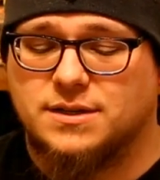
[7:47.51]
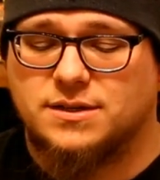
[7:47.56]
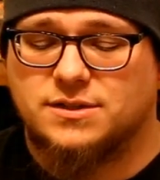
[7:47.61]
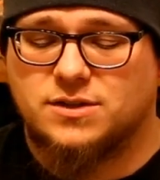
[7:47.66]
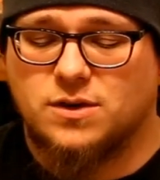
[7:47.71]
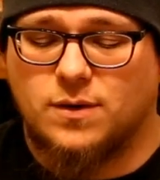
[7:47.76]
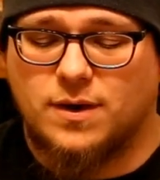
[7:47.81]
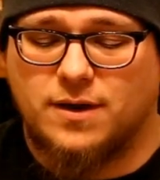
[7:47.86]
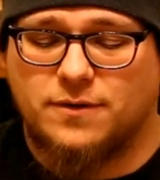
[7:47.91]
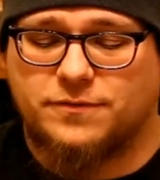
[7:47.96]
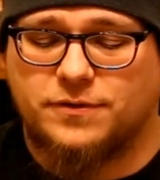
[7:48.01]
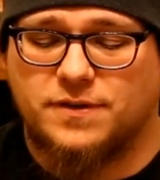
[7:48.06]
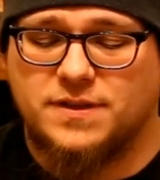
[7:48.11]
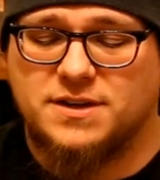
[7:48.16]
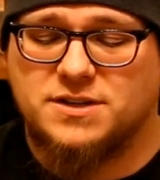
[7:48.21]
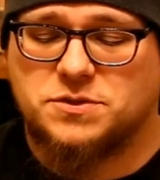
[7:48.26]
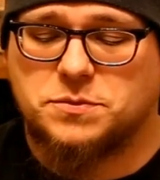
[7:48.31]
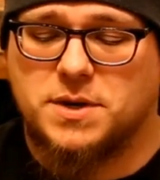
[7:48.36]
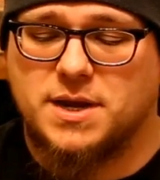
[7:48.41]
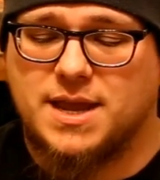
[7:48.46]
So for
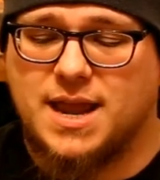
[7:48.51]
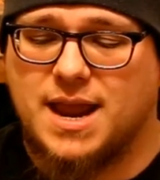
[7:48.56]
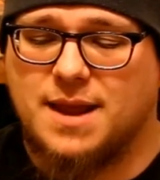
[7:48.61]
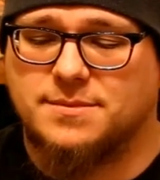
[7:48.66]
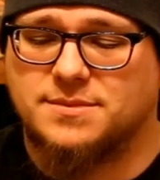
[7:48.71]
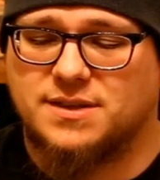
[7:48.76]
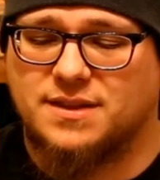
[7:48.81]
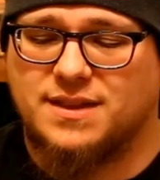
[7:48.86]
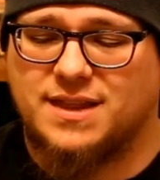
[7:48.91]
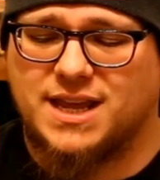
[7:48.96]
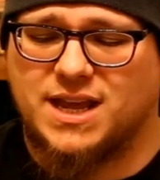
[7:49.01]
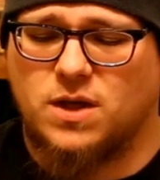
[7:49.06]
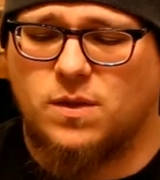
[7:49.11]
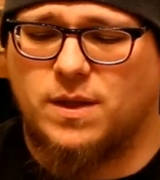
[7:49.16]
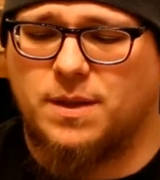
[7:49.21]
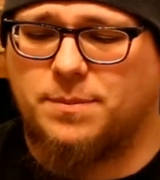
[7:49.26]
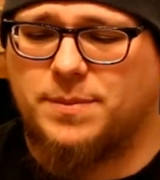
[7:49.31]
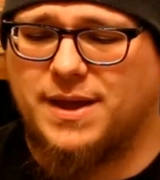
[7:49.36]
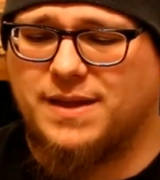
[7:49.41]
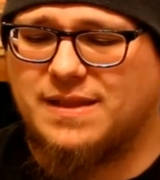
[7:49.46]
these 3 games, I think I
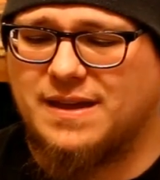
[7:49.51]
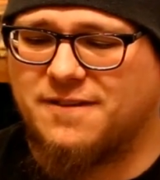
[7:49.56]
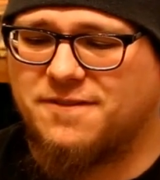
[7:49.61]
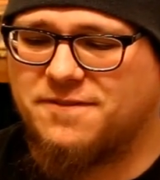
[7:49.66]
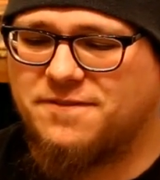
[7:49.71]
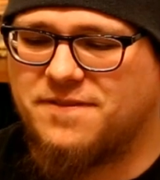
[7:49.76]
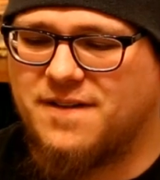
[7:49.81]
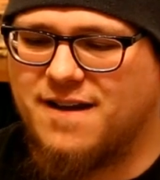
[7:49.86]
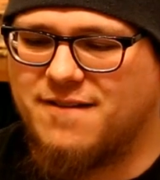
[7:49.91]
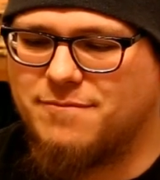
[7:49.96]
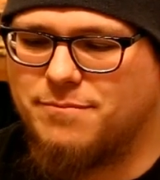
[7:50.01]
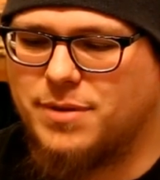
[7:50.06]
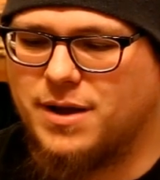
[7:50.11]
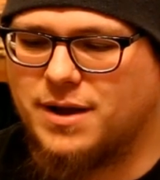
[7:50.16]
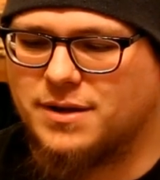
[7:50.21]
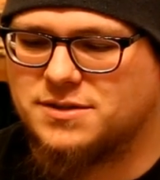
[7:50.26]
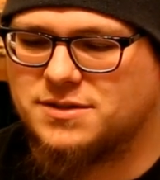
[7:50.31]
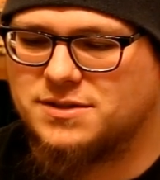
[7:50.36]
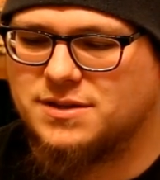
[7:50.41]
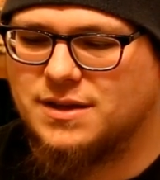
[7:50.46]
only paid like
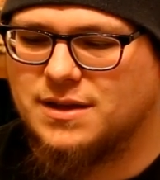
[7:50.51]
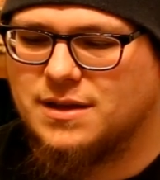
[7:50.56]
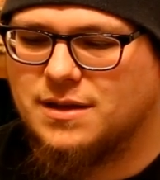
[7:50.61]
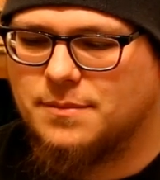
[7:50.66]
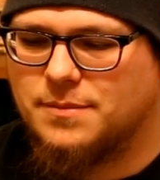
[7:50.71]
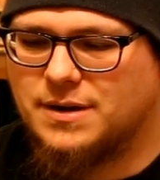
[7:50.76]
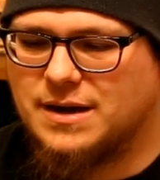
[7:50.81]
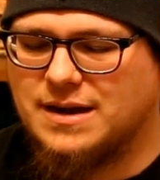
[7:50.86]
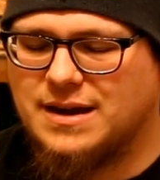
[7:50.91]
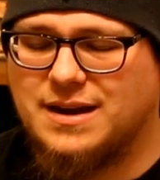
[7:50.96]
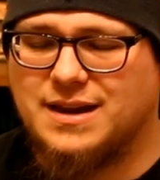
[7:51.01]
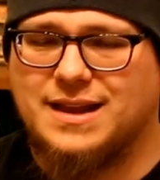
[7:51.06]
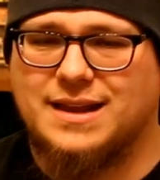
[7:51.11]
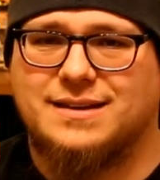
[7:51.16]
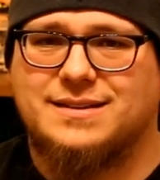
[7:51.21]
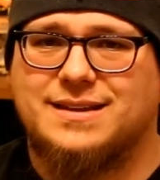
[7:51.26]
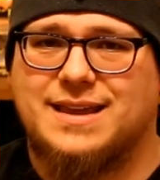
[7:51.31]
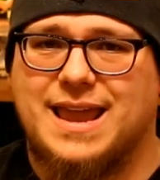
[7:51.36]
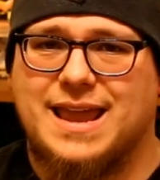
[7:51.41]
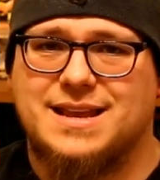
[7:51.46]
$5, but I need to
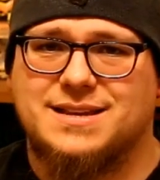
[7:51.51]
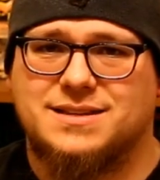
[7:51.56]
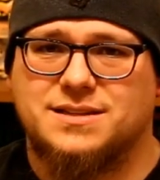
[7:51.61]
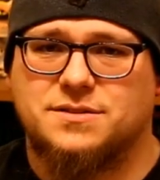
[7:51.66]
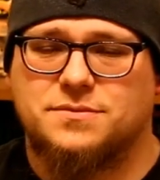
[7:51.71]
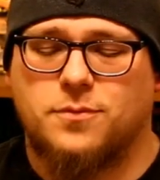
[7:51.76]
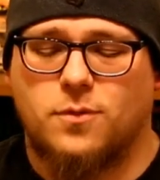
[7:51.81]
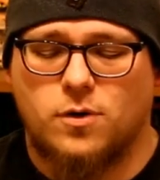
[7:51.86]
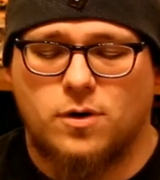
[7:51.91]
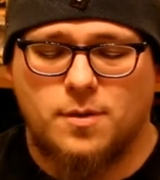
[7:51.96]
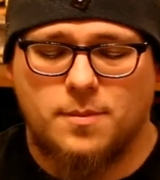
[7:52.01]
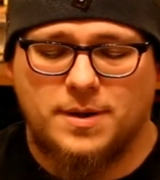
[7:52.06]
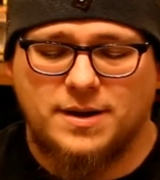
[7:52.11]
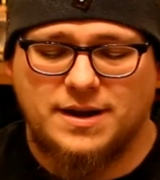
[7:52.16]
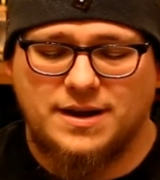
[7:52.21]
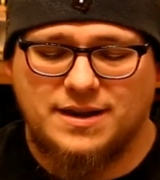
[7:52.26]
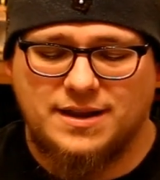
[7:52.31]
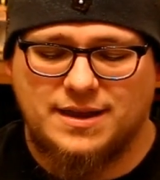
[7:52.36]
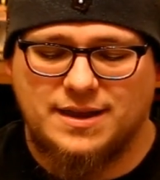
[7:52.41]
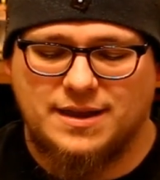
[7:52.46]
get cases for them. I
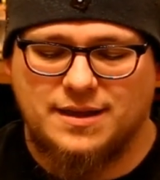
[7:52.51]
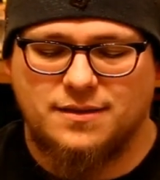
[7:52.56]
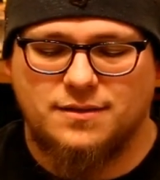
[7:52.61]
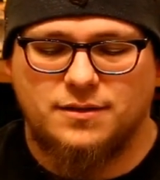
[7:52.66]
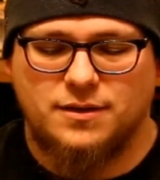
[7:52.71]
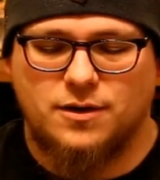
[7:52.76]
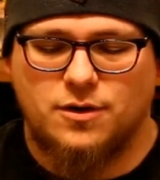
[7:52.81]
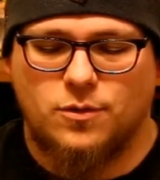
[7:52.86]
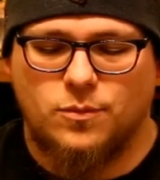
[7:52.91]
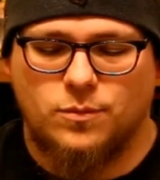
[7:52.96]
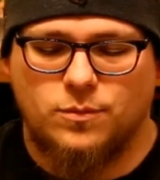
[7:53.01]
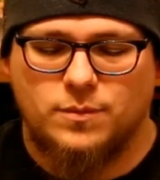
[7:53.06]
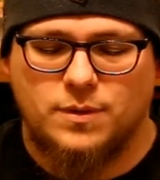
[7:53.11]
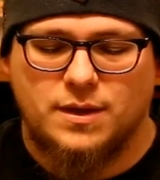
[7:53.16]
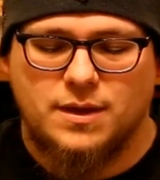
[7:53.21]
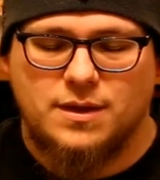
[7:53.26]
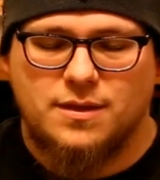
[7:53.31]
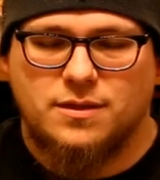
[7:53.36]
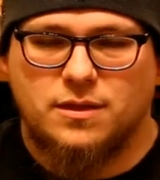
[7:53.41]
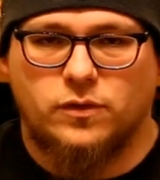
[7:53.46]
need to get, you know,
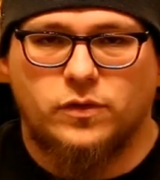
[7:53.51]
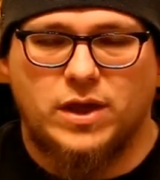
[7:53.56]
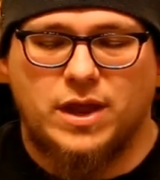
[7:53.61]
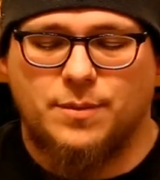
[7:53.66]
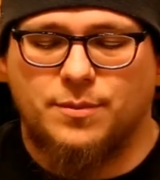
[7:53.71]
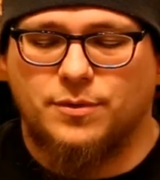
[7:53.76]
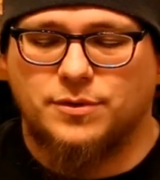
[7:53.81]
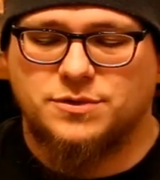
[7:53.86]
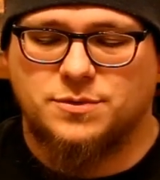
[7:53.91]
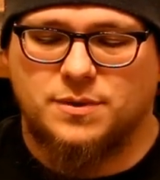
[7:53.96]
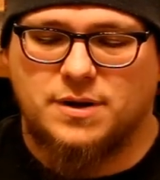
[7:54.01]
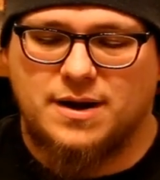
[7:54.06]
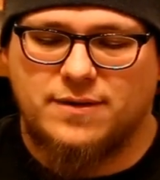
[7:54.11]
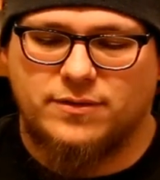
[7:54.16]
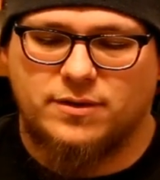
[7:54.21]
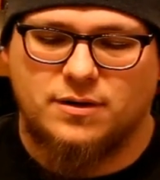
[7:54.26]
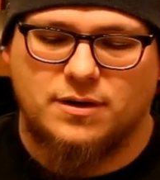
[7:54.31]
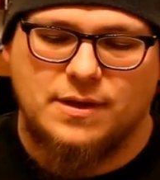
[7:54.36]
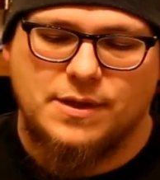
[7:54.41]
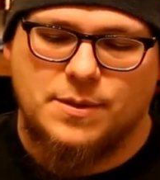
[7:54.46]
the labels,
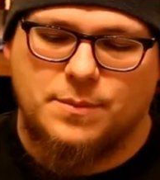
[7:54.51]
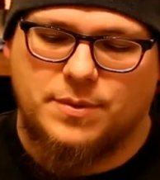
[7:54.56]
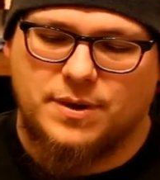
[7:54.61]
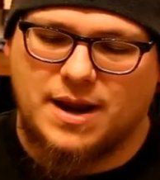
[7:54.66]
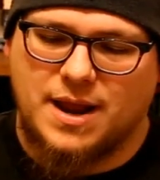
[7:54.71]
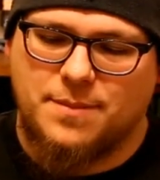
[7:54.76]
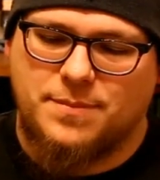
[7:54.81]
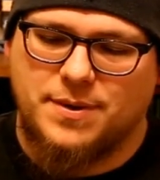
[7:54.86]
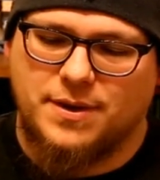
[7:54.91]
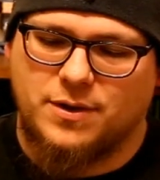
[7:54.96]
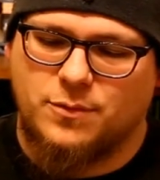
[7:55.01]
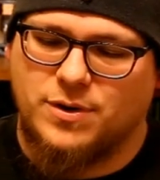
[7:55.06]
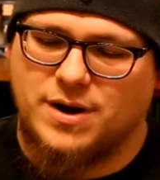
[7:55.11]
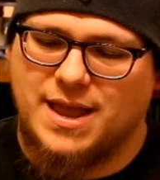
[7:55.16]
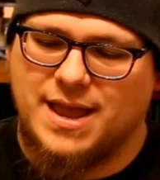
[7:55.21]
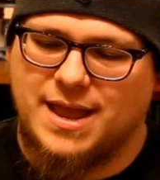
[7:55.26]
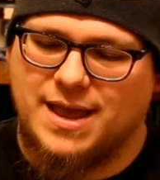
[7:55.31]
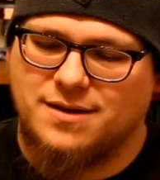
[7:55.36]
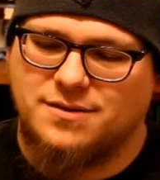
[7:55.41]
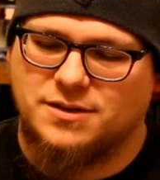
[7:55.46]
whatever. But I went
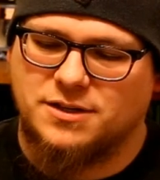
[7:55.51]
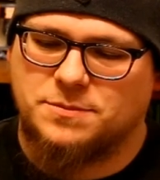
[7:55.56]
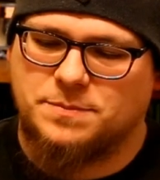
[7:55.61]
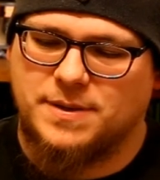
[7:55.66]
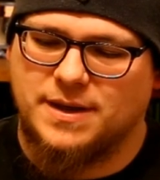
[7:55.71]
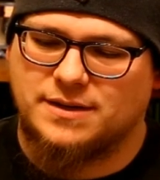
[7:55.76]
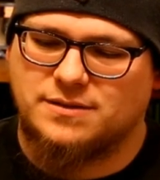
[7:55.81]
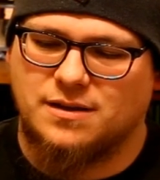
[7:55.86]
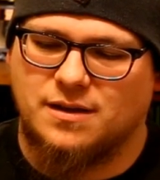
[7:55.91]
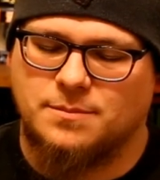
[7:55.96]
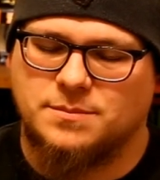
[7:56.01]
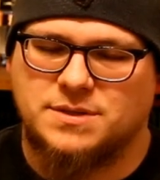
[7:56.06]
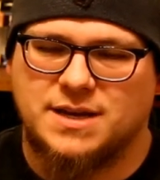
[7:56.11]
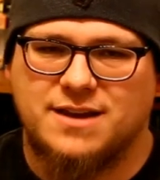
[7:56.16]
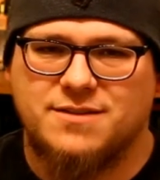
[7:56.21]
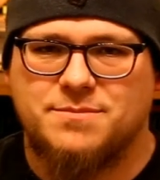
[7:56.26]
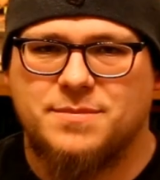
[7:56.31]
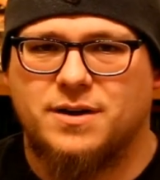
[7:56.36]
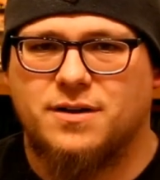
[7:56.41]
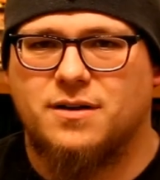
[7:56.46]
ahead and just picked up
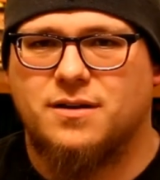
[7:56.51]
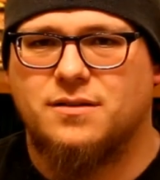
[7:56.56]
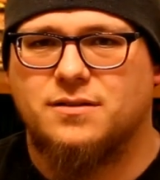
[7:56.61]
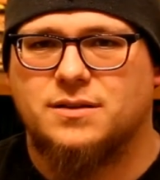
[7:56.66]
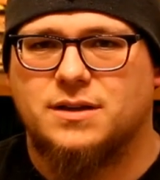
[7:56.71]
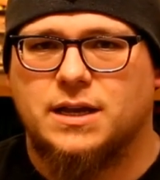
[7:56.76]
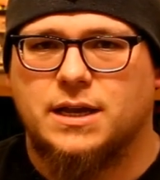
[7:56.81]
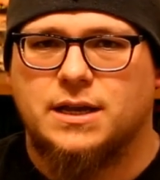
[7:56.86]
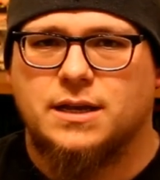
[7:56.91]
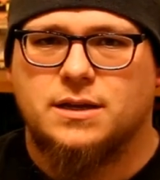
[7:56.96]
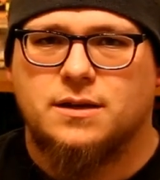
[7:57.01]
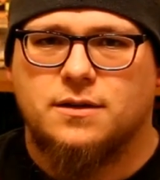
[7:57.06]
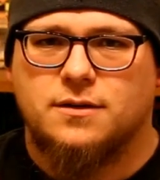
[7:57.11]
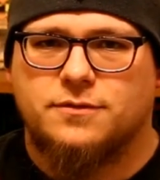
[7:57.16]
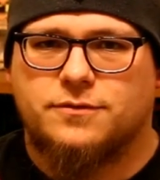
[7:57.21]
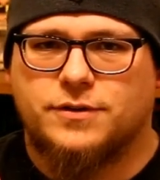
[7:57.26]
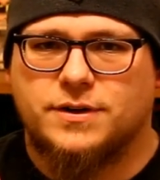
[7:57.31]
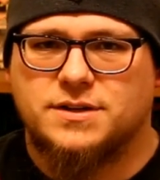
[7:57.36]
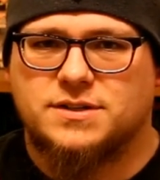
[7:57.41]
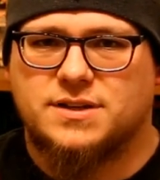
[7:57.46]
Dave Mirra
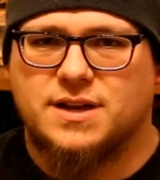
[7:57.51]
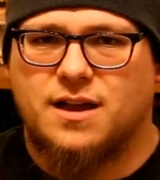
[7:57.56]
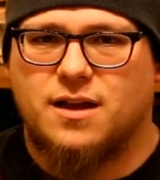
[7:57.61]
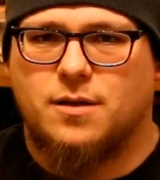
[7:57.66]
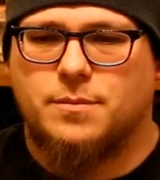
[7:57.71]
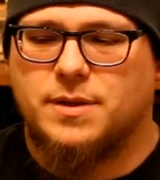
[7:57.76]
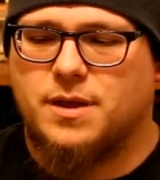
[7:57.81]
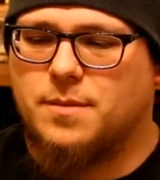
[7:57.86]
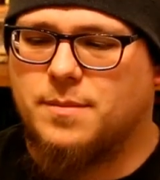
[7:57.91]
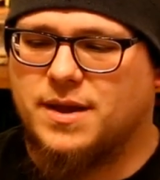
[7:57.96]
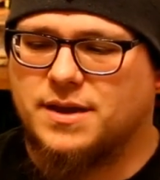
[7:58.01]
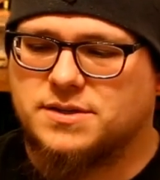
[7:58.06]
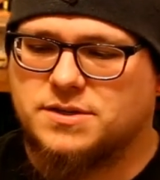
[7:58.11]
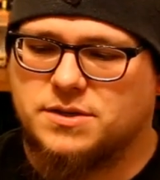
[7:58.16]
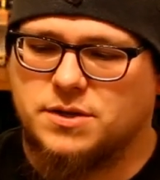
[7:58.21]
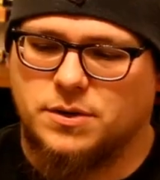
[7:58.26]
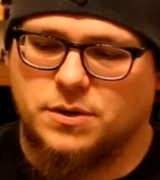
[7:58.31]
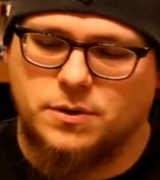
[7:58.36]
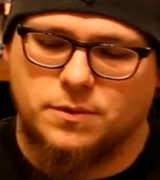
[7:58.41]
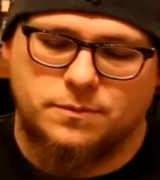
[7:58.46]
Freestyle
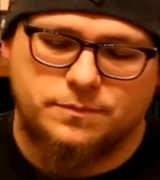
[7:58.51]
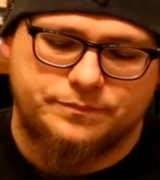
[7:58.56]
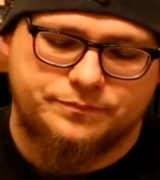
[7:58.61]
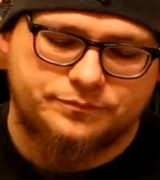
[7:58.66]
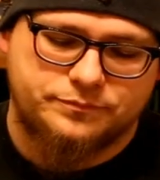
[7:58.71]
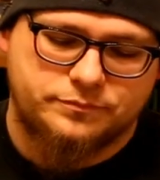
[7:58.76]
BMX 2.